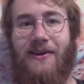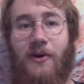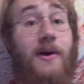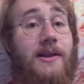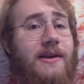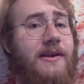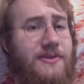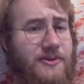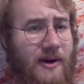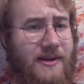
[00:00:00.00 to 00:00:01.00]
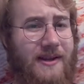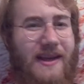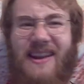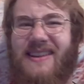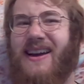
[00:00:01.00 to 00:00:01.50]
quickly constructed
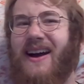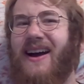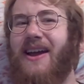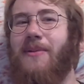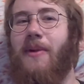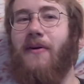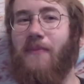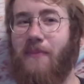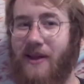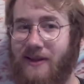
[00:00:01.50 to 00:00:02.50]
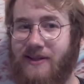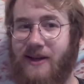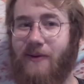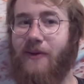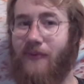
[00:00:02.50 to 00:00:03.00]
in a time of
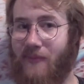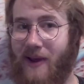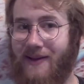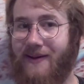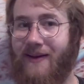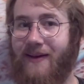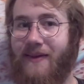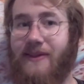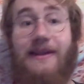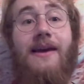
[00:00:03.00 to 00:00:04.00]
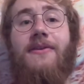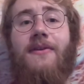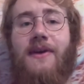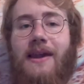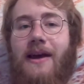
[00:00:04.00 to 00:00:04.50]
military threat. The length of
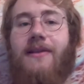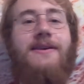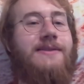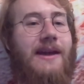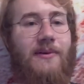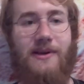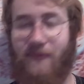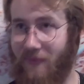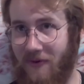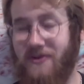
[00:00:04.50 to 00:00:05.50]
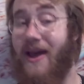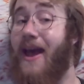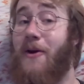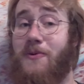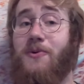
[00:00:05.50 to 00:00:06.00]
the canal is now a diverse
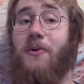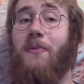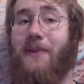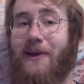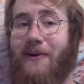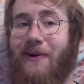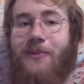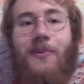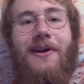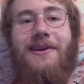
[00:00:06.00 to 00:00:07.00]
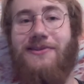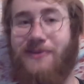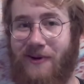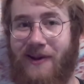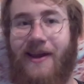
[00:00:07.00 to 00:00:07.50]
outdoor playground where
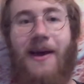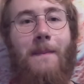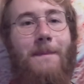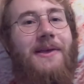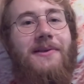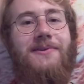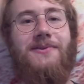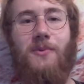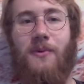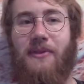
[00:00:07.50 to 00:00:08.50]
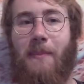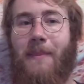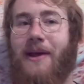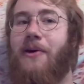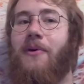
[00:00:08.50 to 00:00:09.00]
history mingles with the
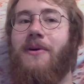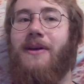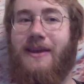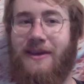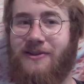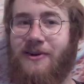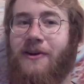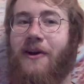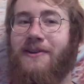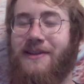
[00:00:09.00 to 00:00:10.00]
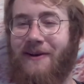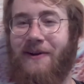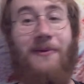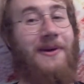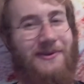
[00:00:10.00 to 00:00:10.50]
mellow eastern
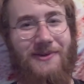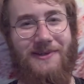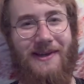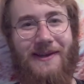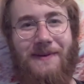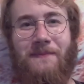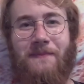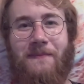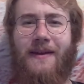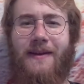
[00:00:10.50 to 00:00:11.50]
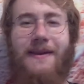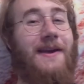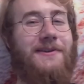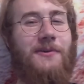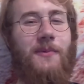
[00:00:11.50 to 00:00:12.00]
Ontario countryside.
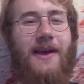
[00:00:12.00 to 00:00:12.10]
Next, we